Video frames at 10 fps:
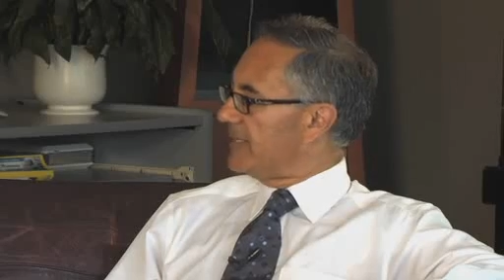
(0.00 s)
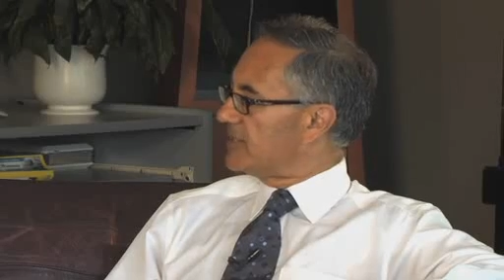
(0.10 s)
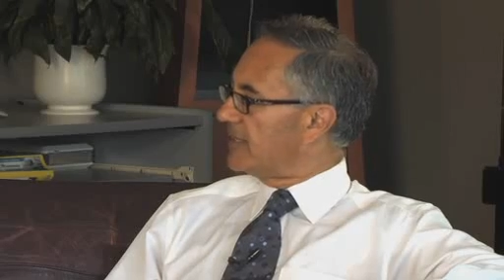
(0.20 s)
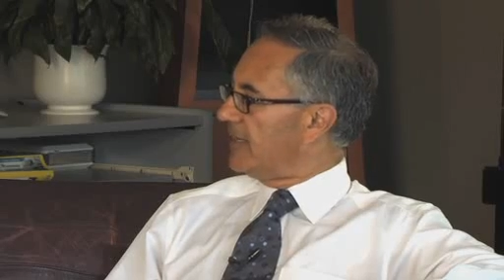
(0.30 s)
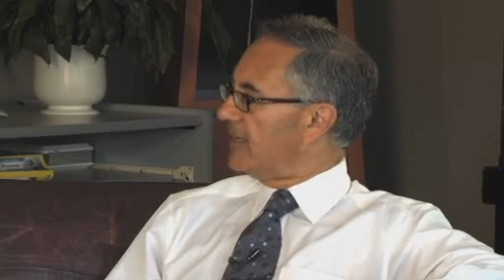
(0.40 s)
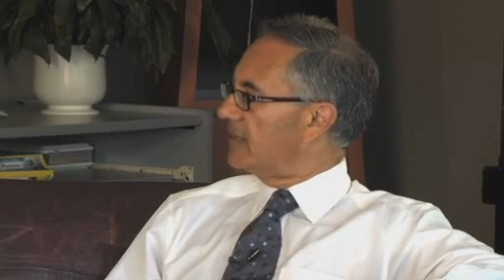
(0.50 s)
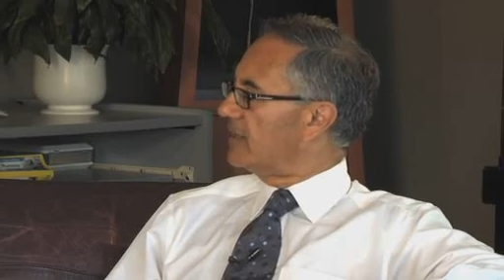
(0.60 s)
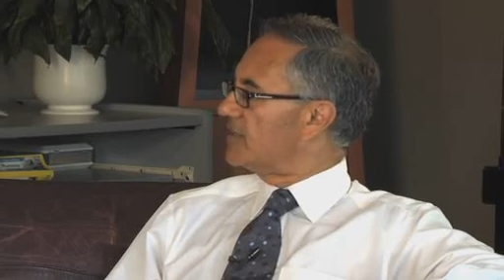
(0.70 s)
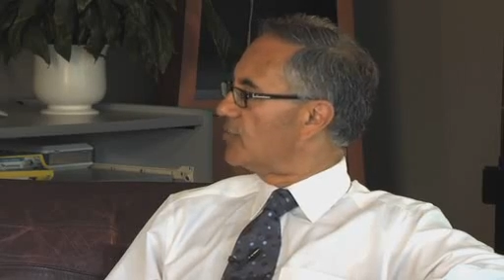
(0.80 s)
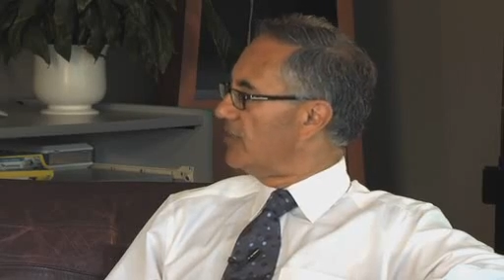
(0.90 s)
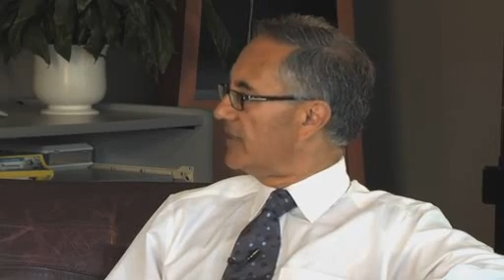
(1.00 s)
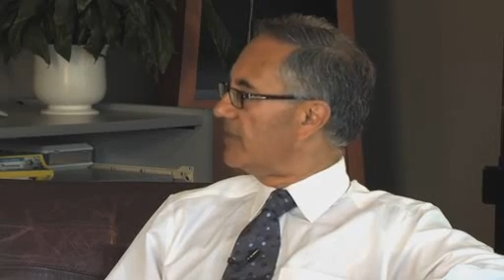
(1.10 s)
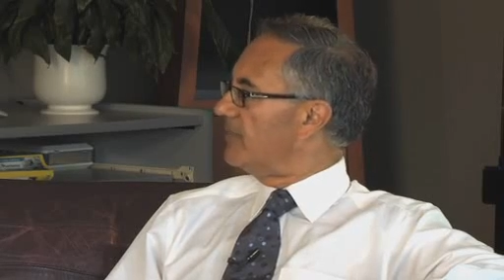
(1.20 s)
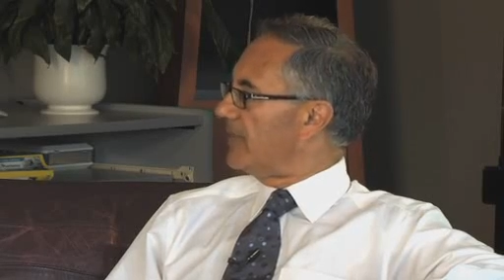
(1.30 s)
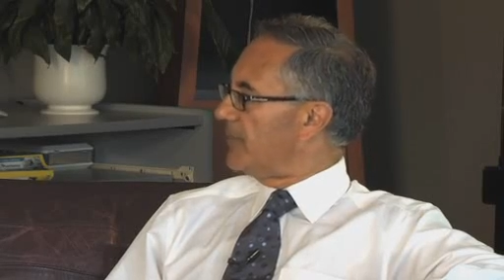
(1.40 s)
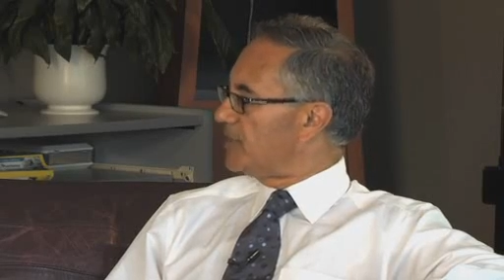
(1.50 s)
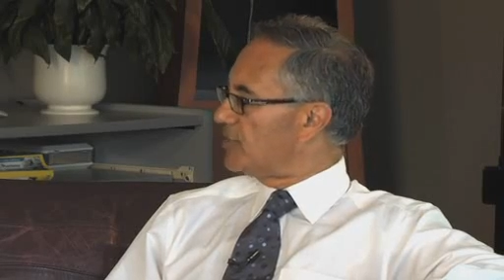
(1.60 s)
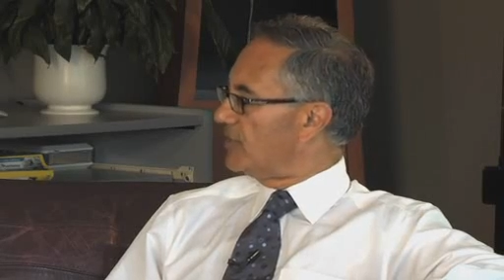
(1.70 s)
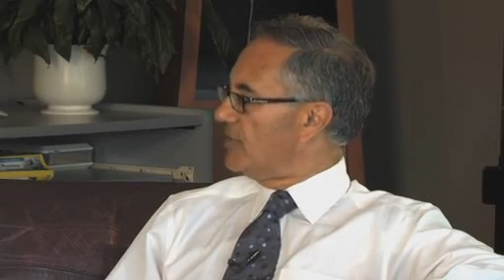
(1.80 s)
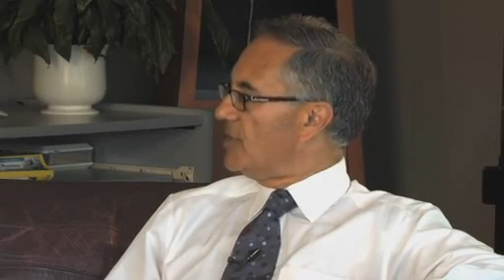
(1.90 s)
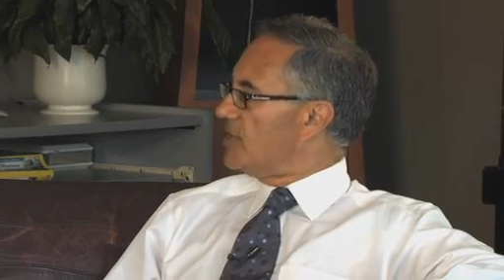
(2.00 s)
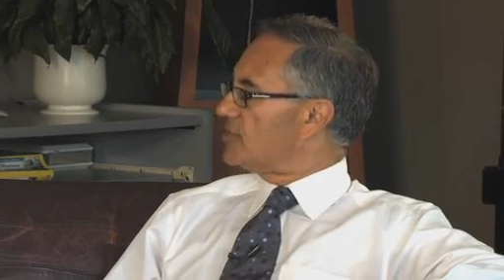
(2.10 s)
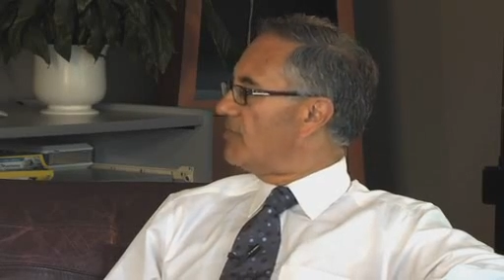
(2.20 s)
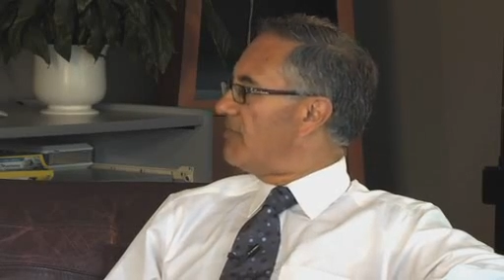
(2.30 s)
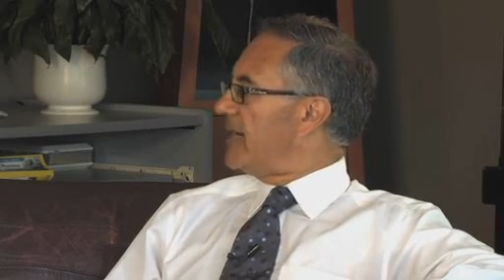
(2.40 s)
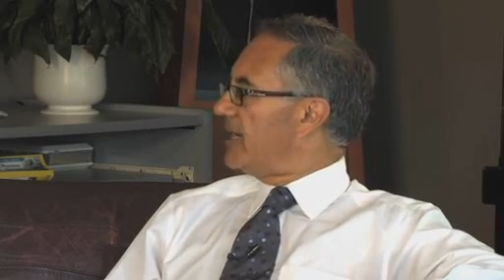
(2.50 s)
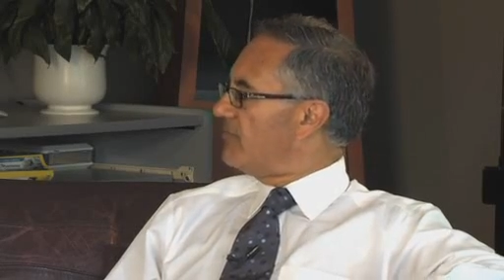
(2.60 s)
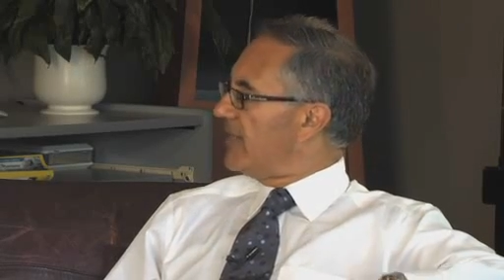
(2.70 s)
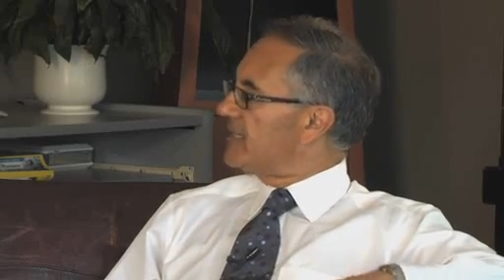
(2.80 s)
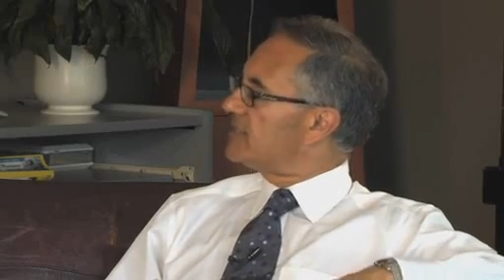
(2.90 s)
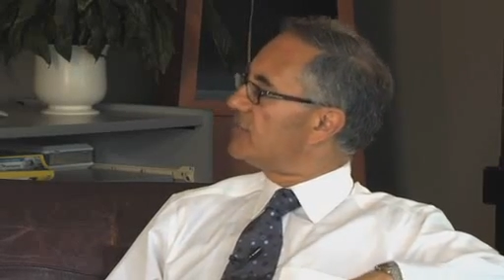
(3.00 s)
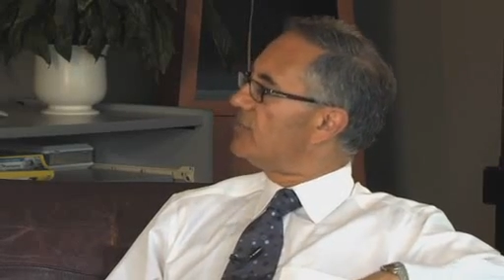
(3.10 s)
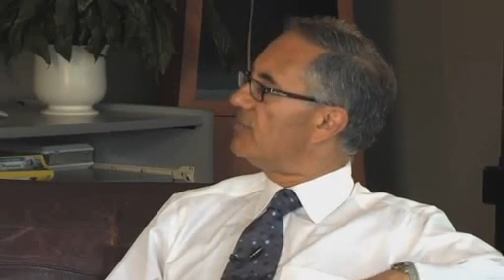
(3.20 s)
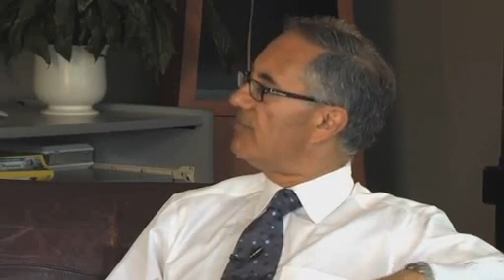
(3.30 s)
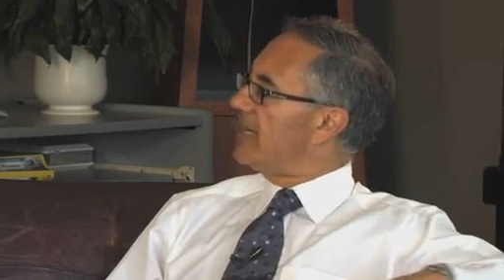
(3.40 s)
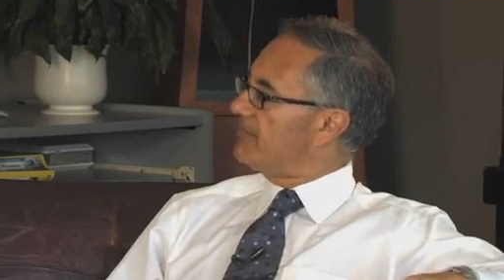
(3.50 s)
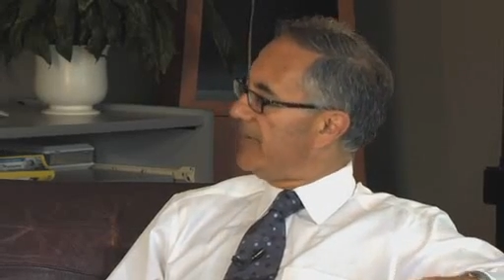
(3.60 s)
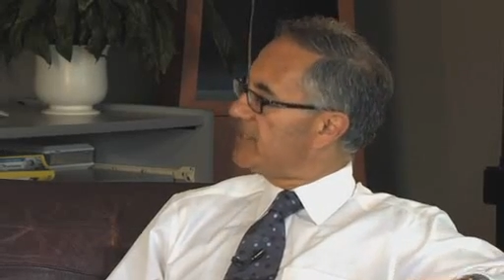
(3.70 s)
patient care, controlling the blood pressure. So my advice to my